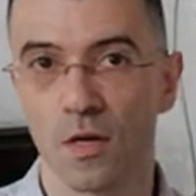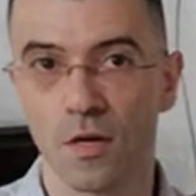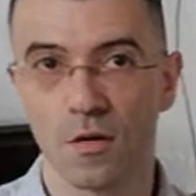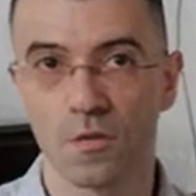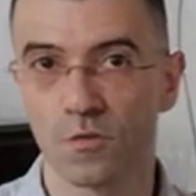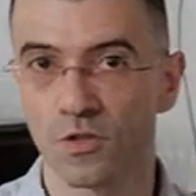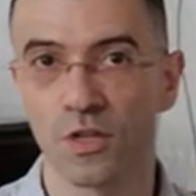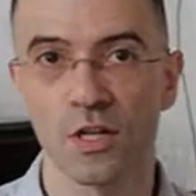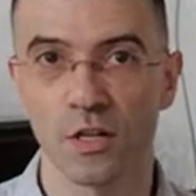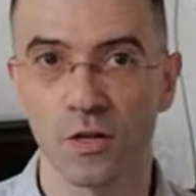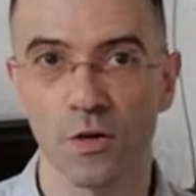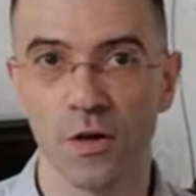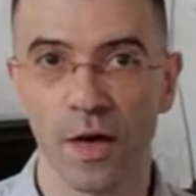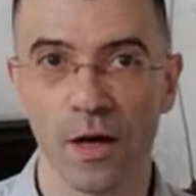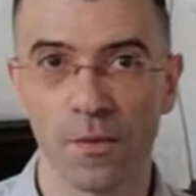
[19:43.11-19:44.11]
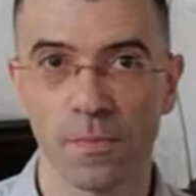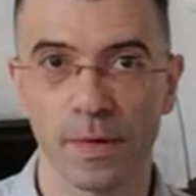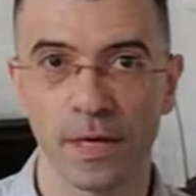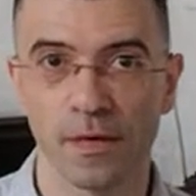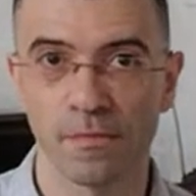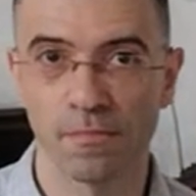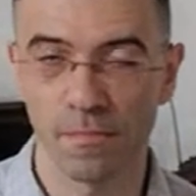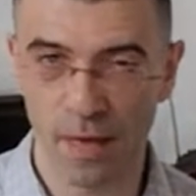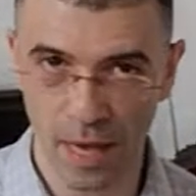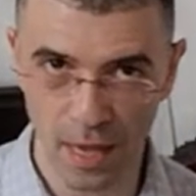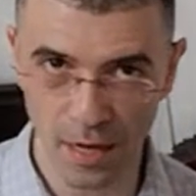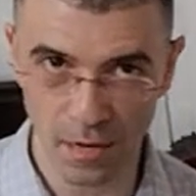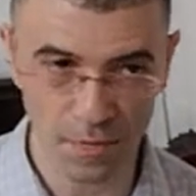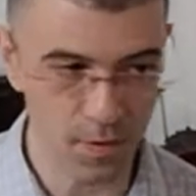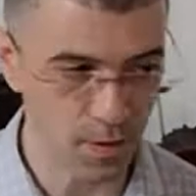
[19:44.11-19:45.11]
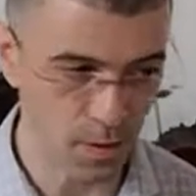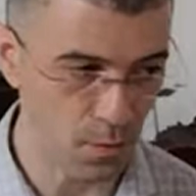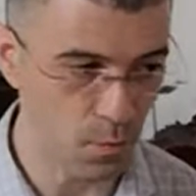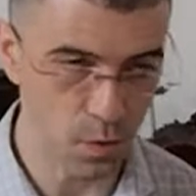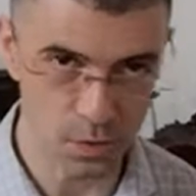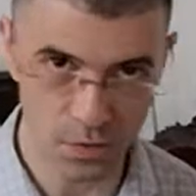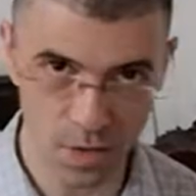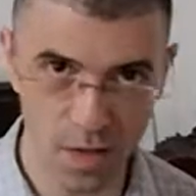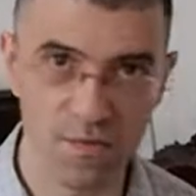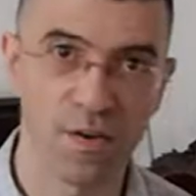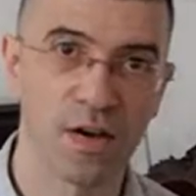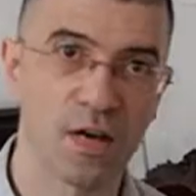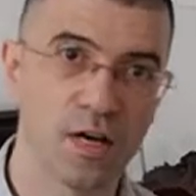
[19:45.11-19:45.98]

There's really no helping anything whatsoever.